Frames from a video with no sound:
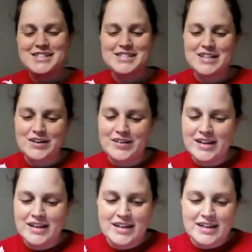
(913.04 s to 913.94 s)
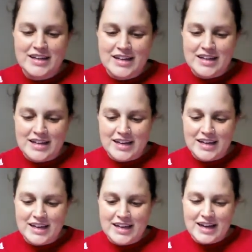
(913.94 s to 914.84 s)
So
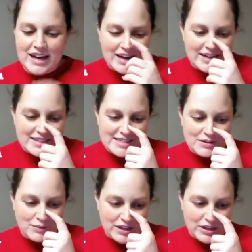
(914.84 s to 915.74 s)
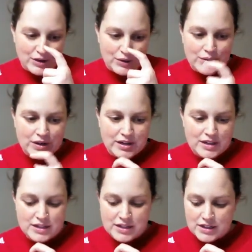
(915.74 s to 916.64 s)
honestly, when you
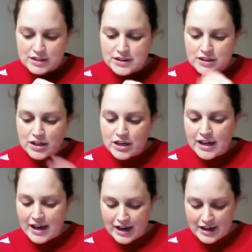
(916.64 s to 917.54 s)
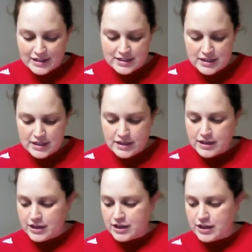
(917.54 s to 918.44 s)
look at
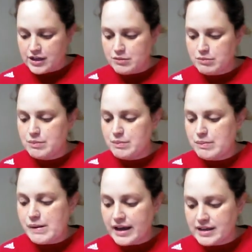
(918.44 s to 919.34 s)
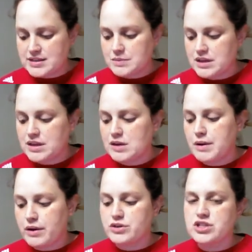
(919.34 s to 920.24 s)
buying something like
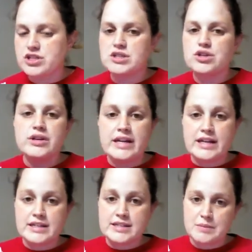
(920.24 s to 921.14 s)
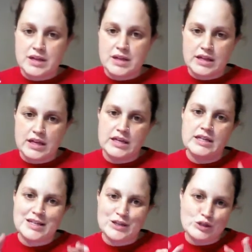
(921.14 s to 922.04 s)
Powersheets, creating something like
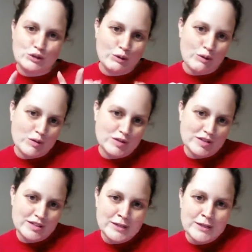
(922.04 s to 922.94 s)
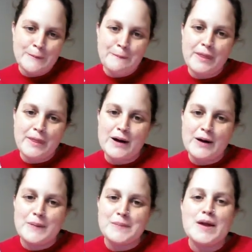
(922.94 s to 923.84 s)
intentional goals,
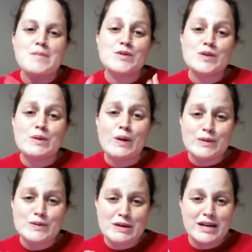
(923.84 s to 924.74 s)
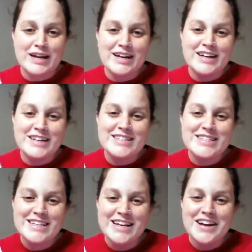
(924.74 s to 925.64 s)
and I'm using quotes because